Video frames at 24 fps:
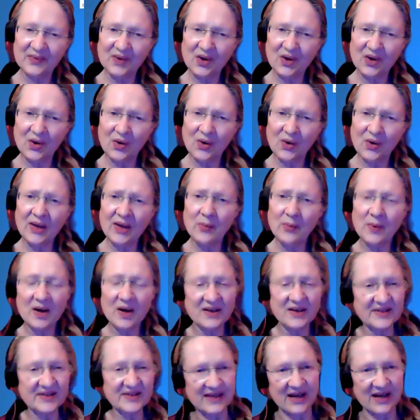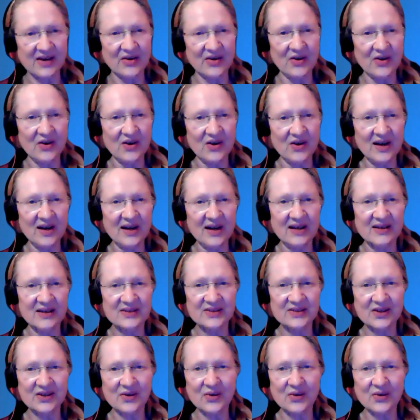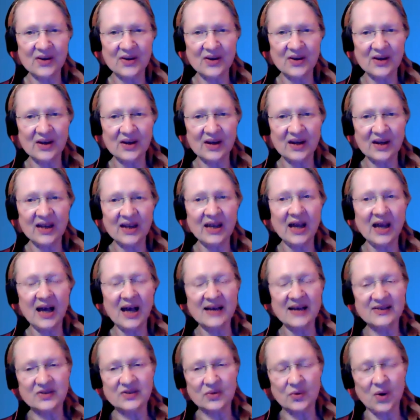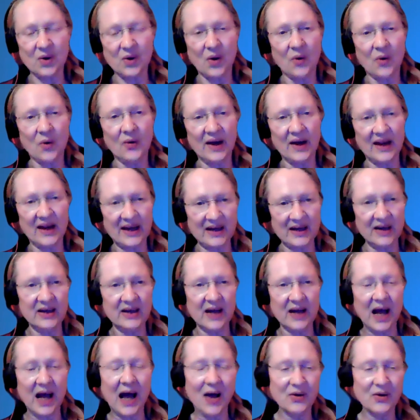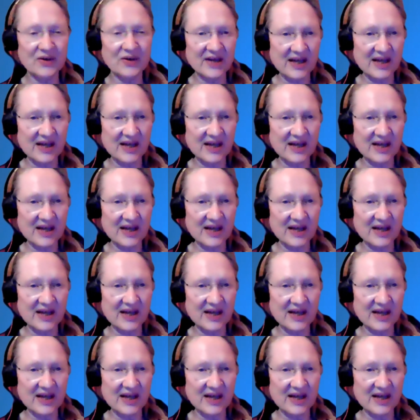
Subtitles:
No, he was there earlier. So he has to go in and out.